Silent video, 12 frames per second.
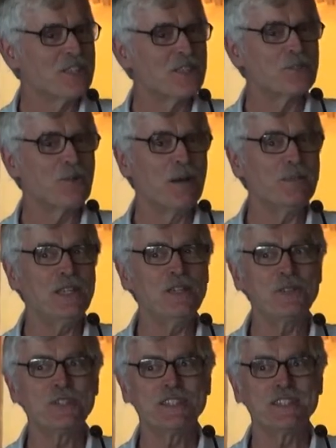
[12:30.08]
Swami
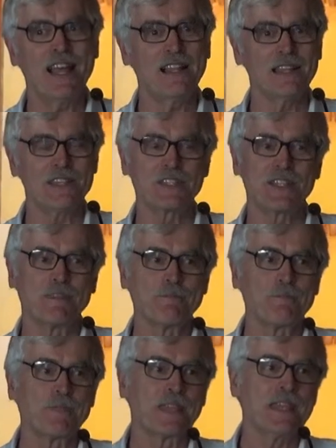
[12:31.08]
used to tell us,
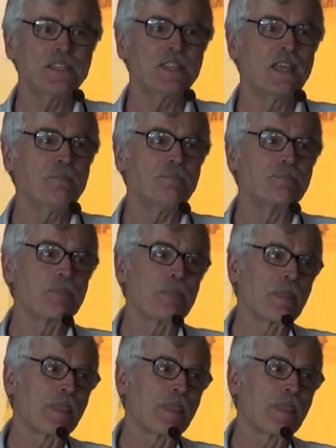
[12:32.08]
he said,